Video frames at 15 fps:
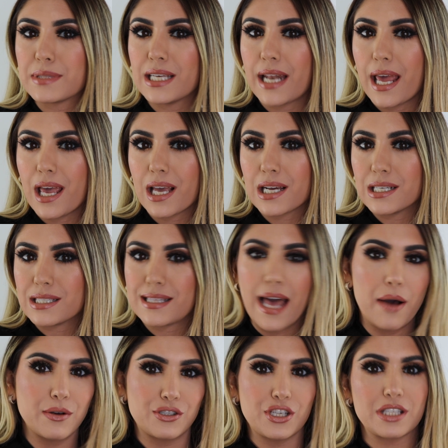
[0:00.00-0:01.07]
today because
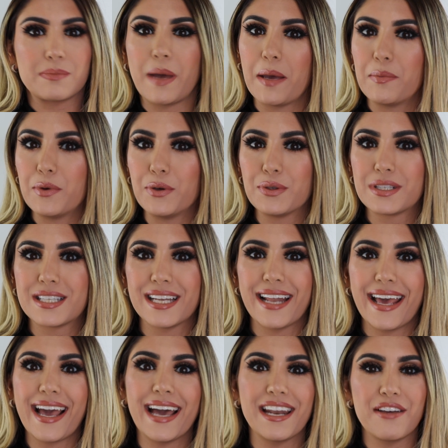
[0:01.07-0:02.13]
that was just my mood
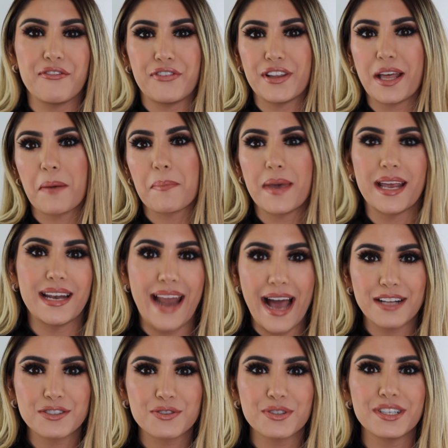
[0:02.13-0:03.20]
today. I didn't feel like being
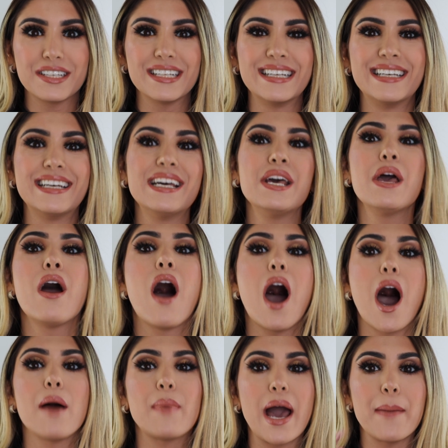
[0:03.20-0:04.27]
natural.
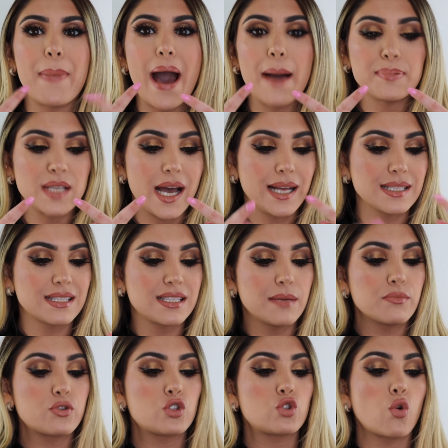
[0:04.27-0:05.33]
I popped on
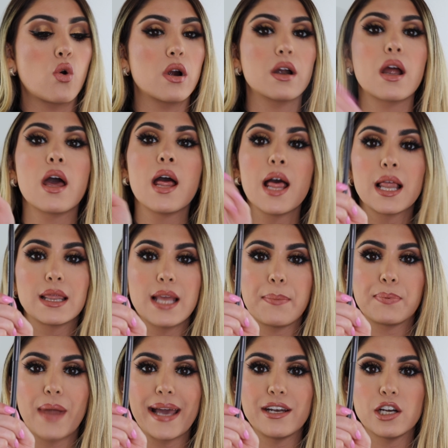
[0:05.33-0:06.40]
some SOAR
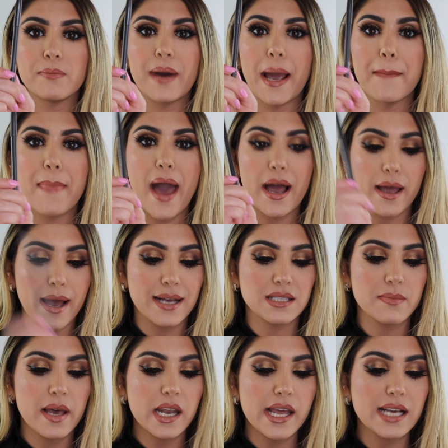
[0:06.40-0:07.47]
lip liner by MAC
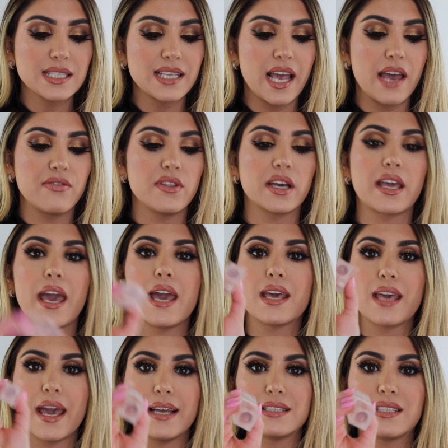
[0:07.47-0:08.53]
Cosmetics and the
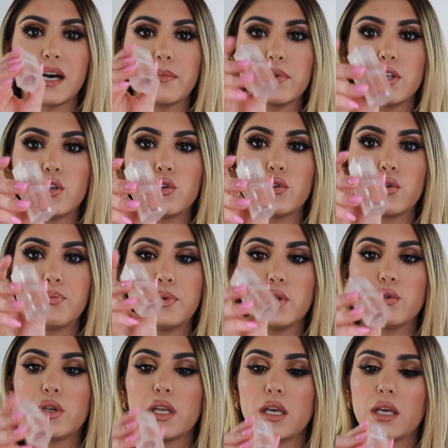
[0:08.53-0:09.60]
KKW
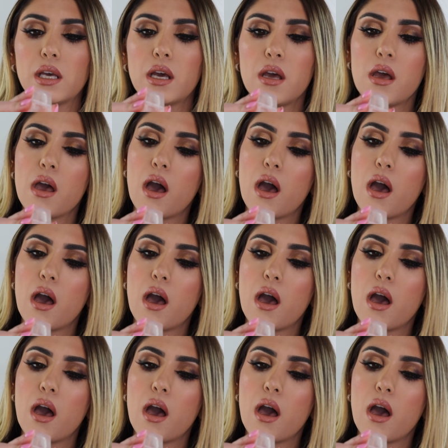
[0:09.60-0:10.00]
Beauty